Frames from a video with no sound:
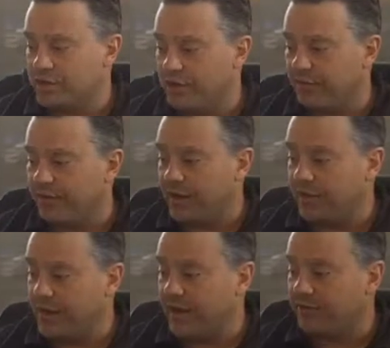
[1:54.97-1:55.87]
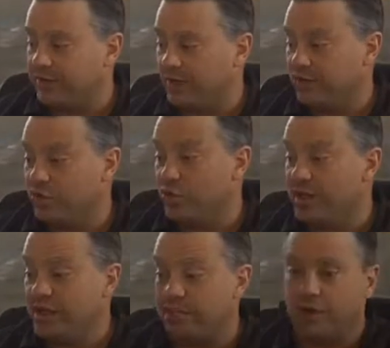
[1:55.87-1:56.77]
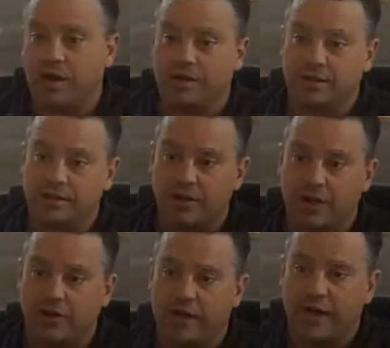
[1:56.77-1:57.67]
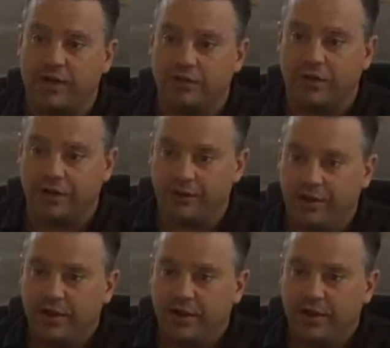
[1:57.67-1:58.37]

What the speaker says: You have to have kind of a unique product that's not already out there